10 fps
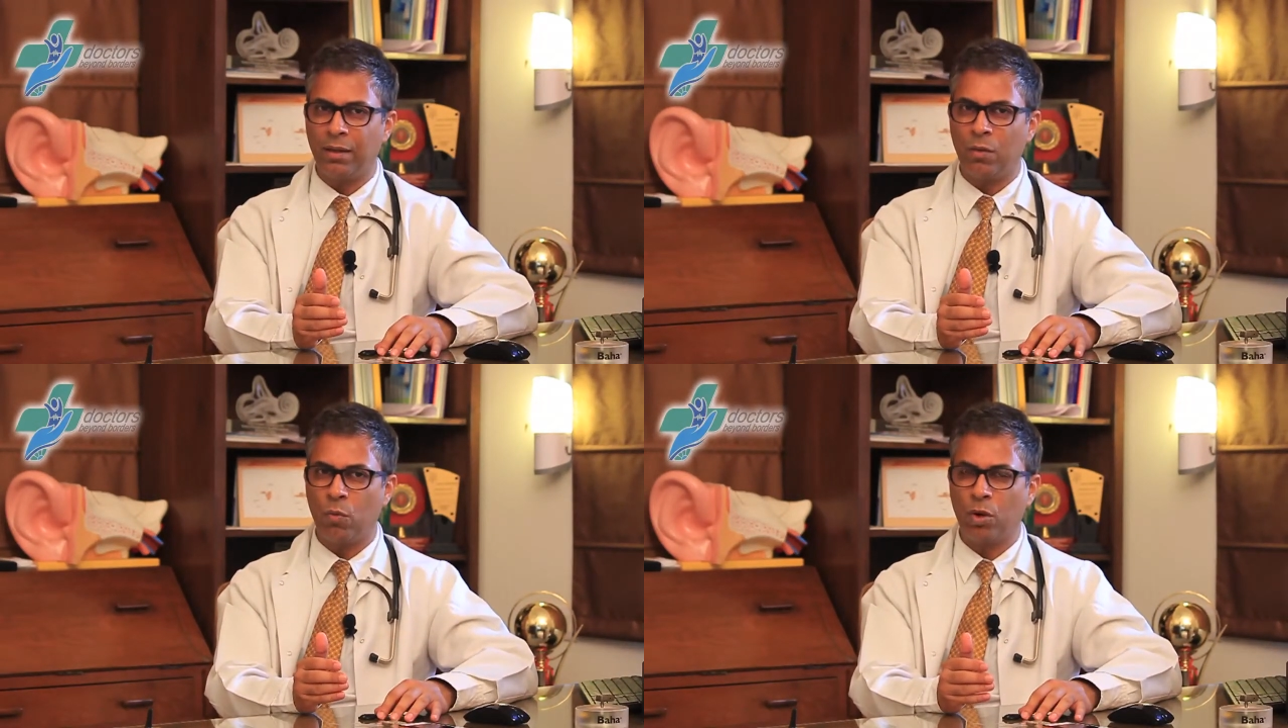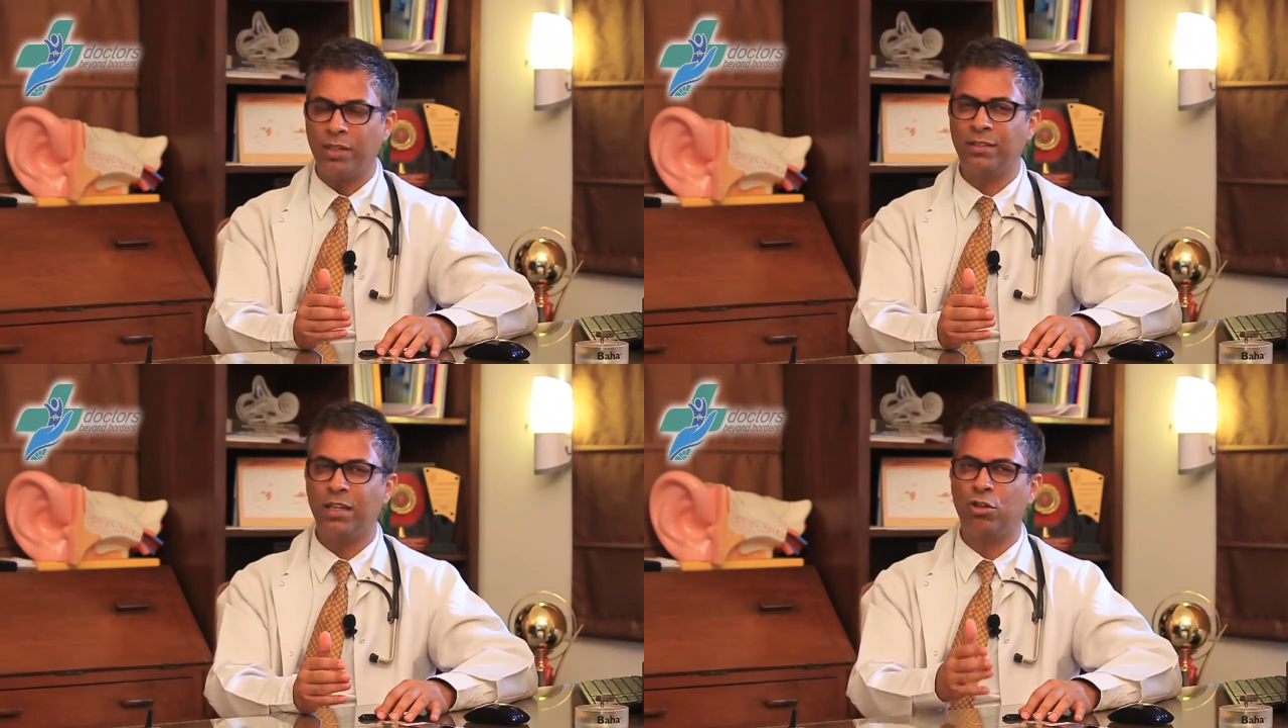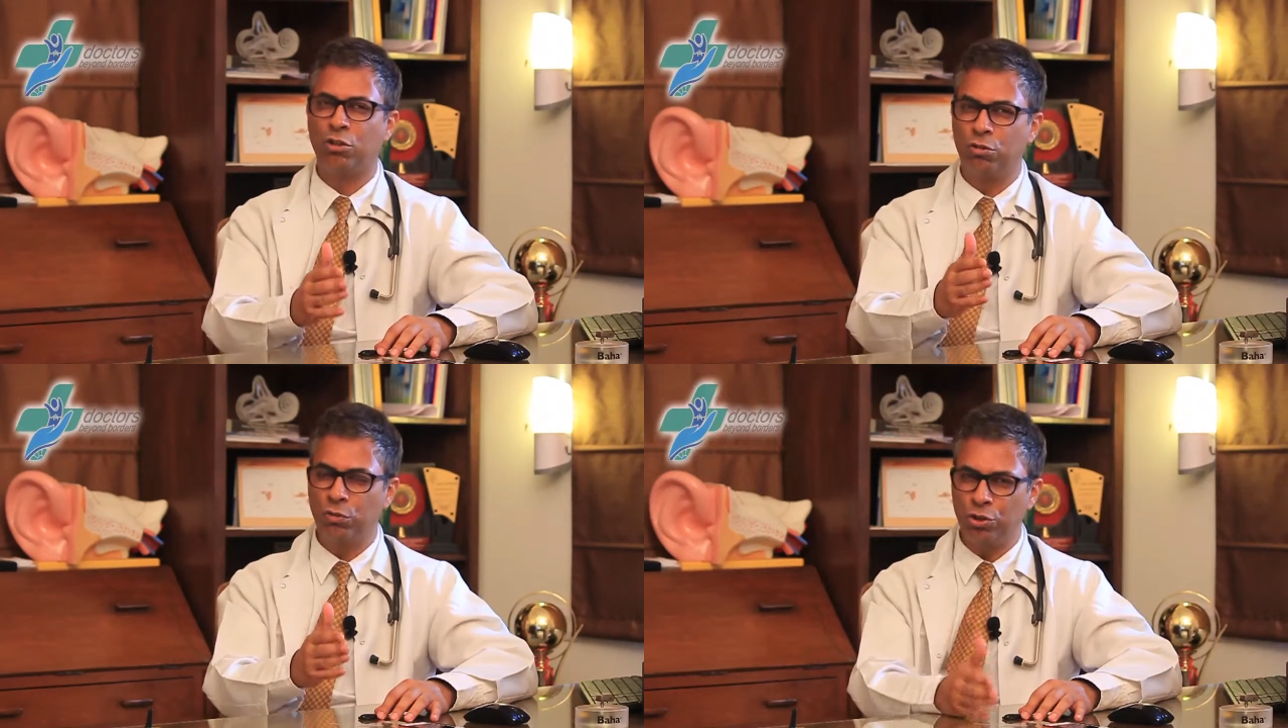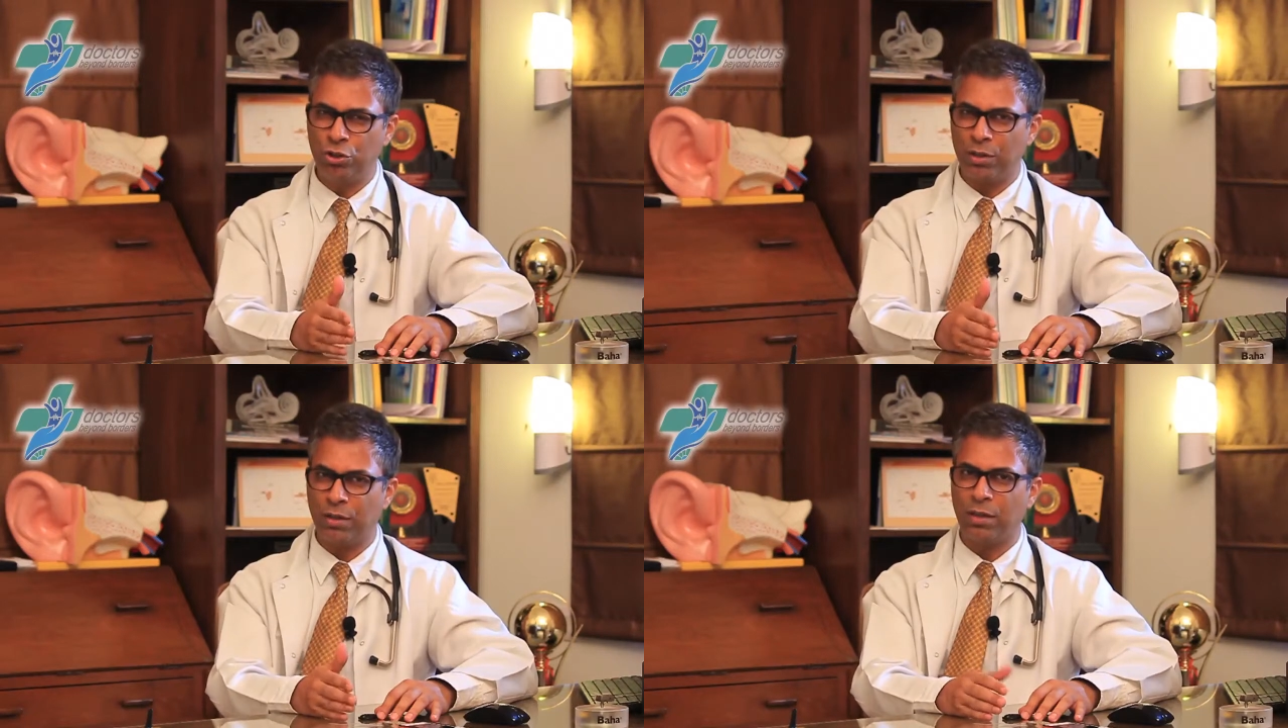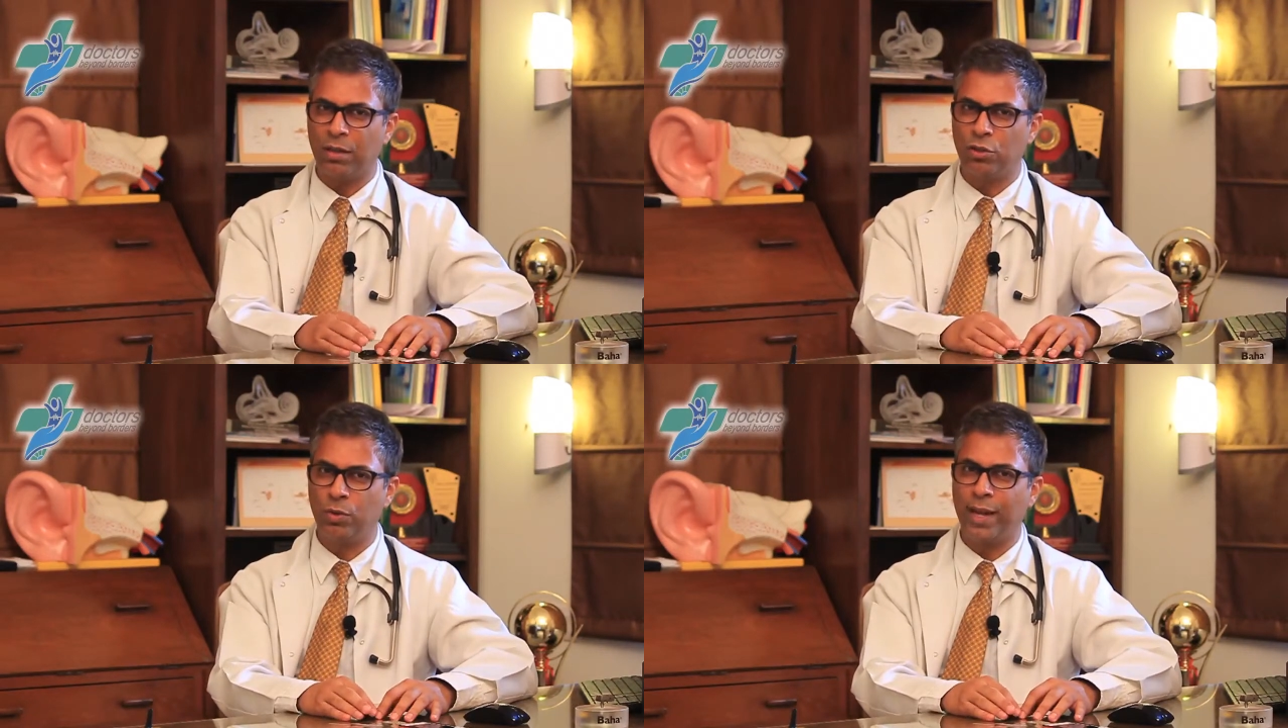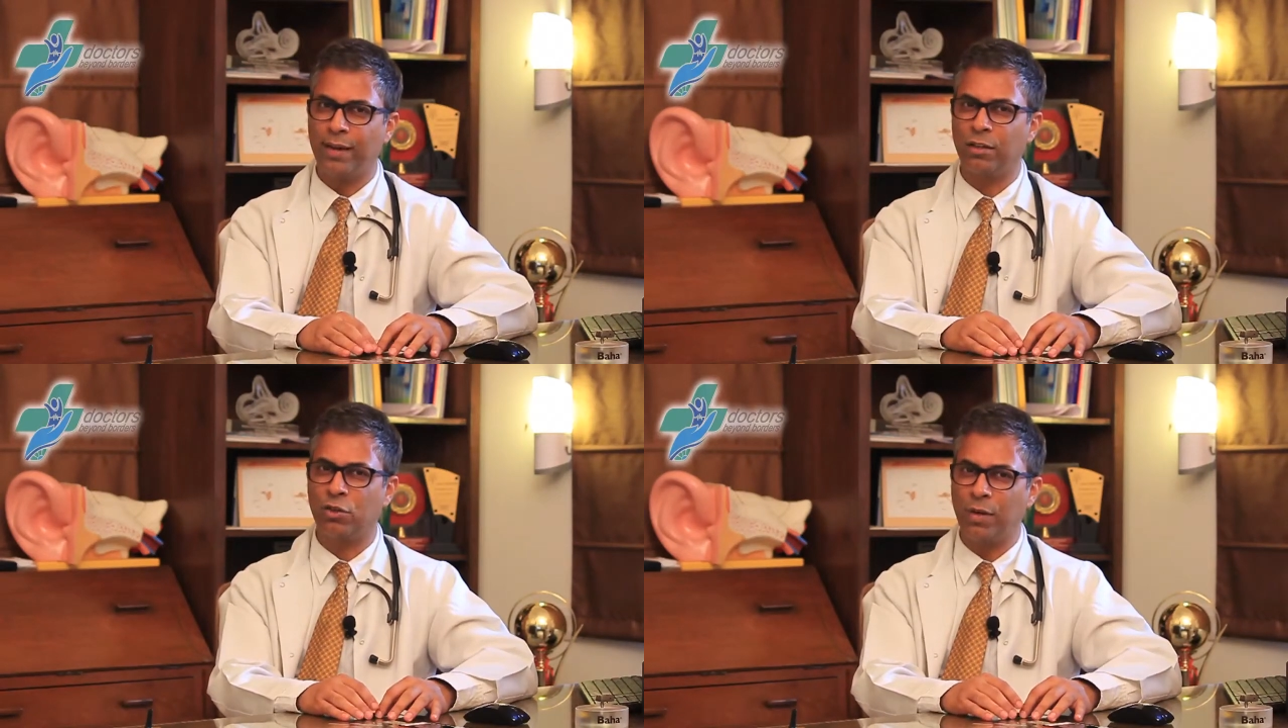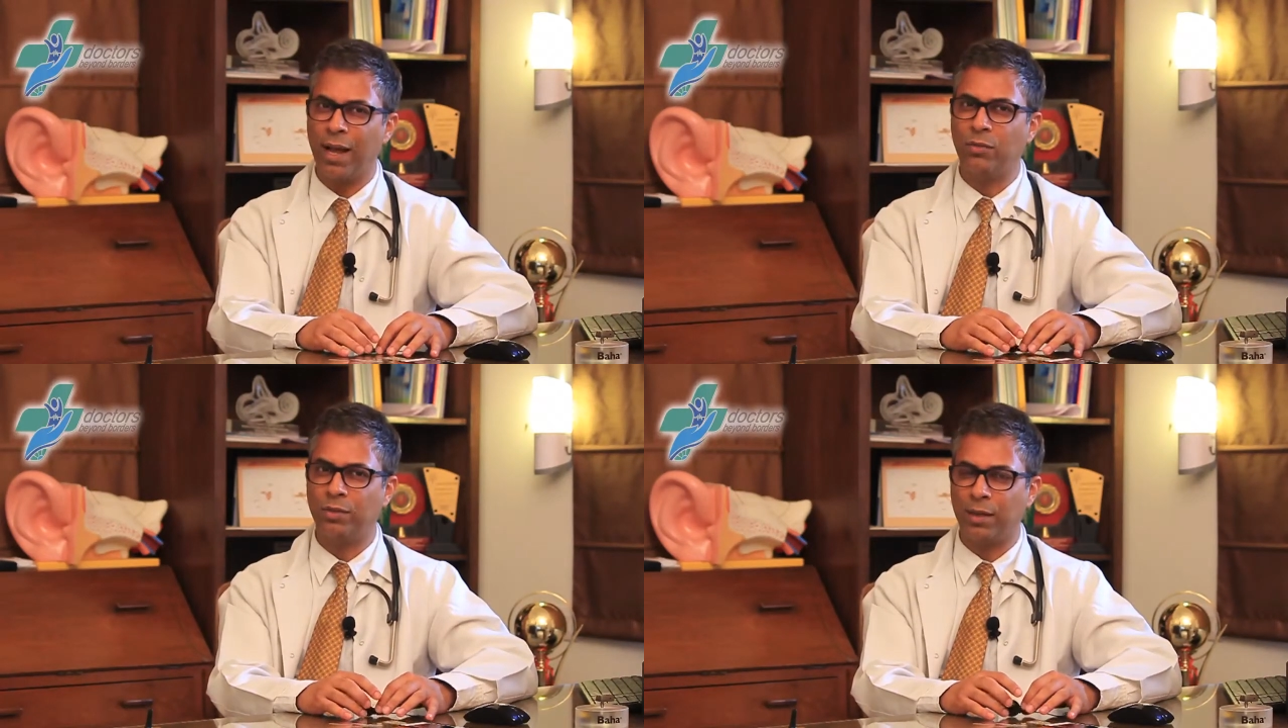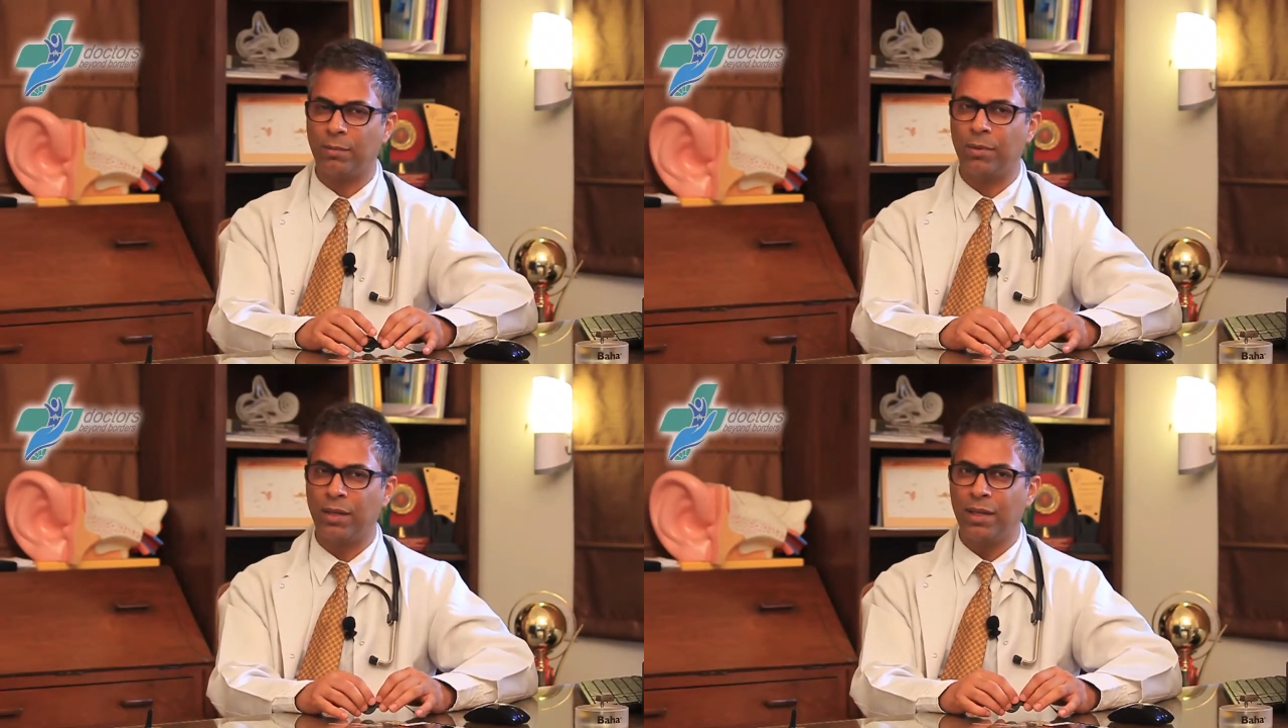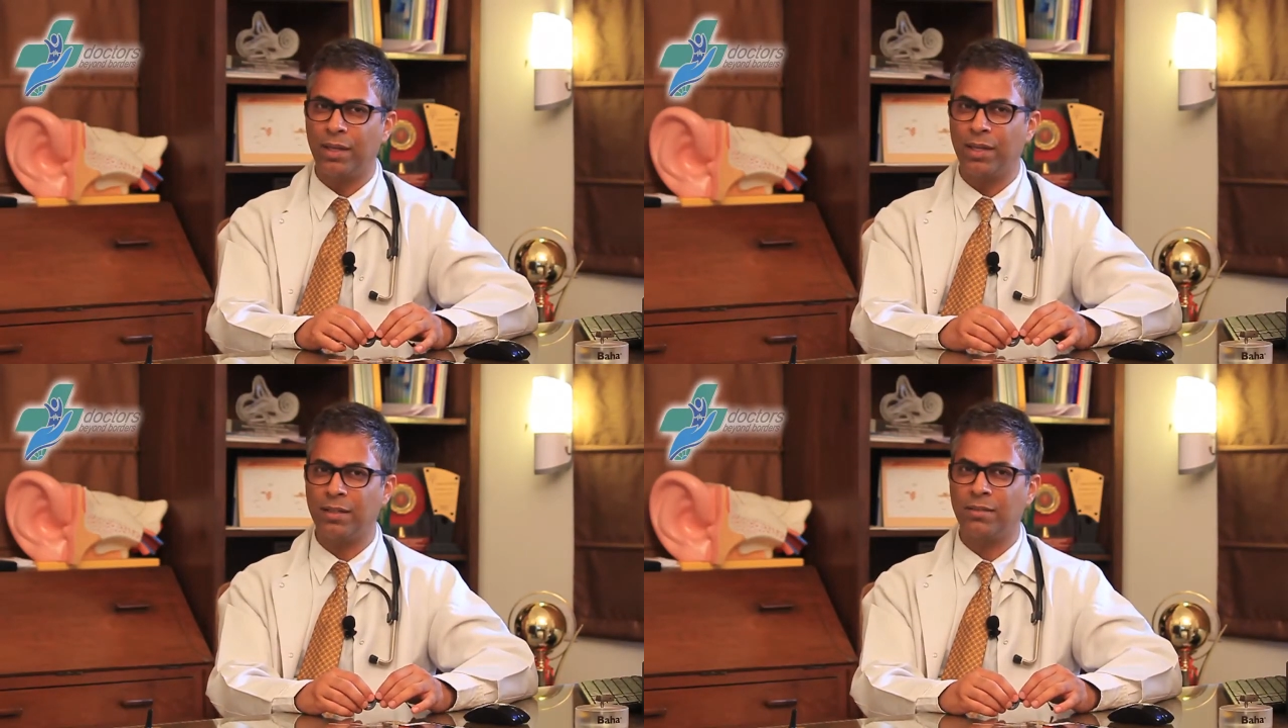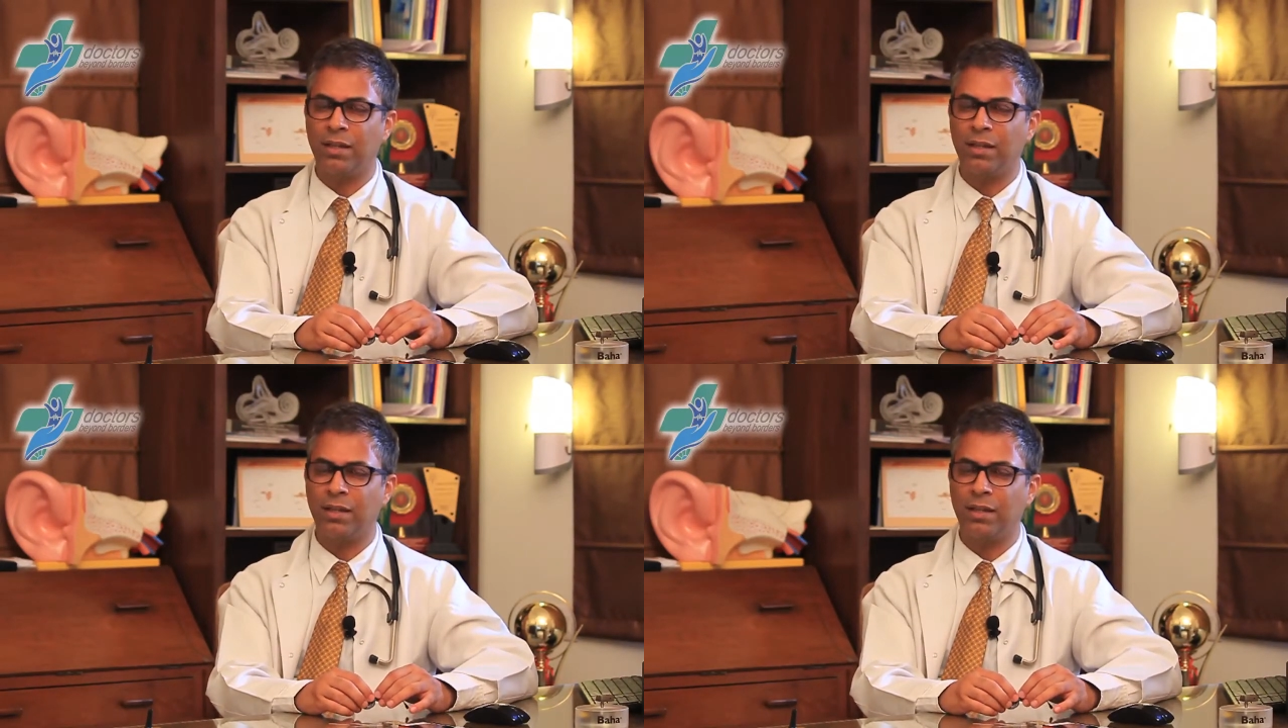what is crucial to get a good outcome is